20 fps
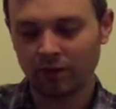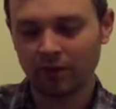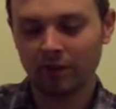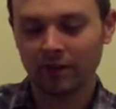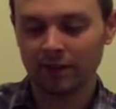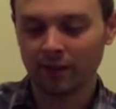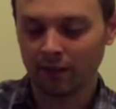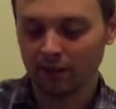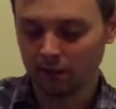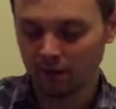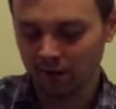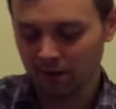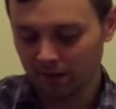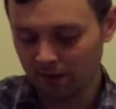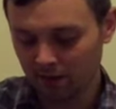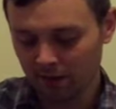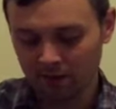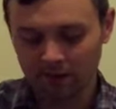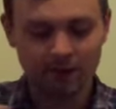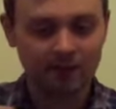or anything,
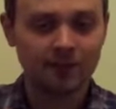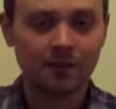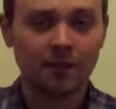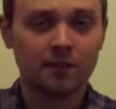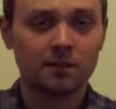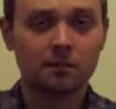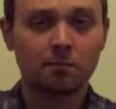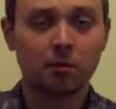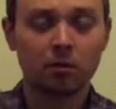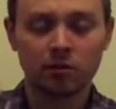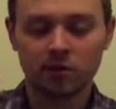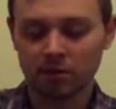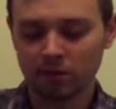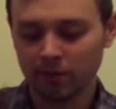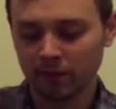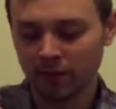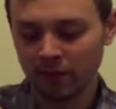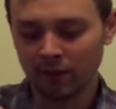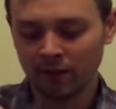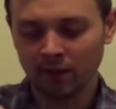and it's not supposed to
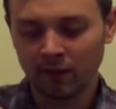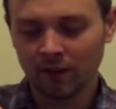be.